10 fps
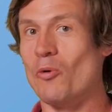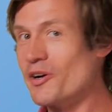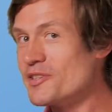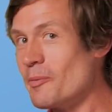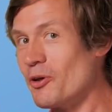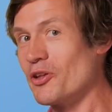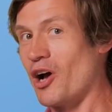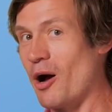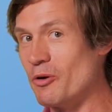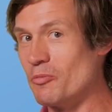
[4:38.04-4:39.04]
What are some of the
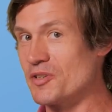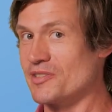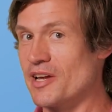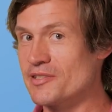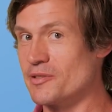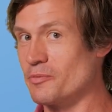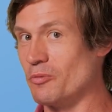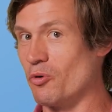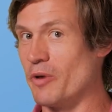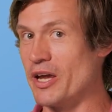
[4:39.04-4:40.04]
common mistakes that
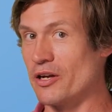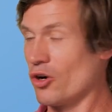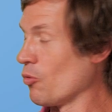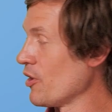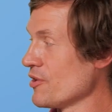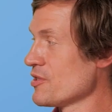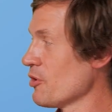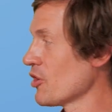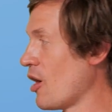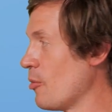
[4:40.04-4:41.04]
people make, or what are some
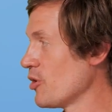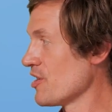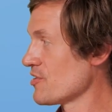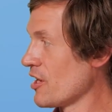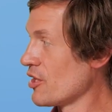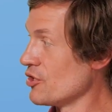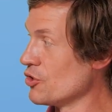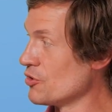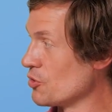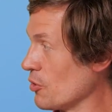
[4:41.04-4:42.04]
of the common things I can
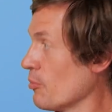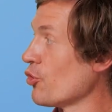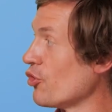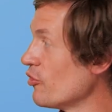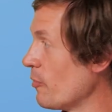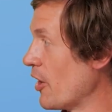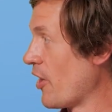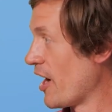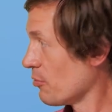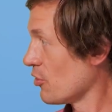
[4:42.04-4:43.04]
do to improve my
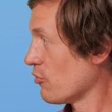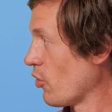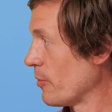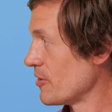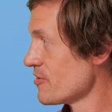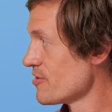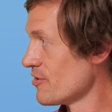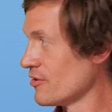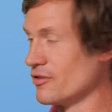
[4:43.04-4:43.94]
RAG performance?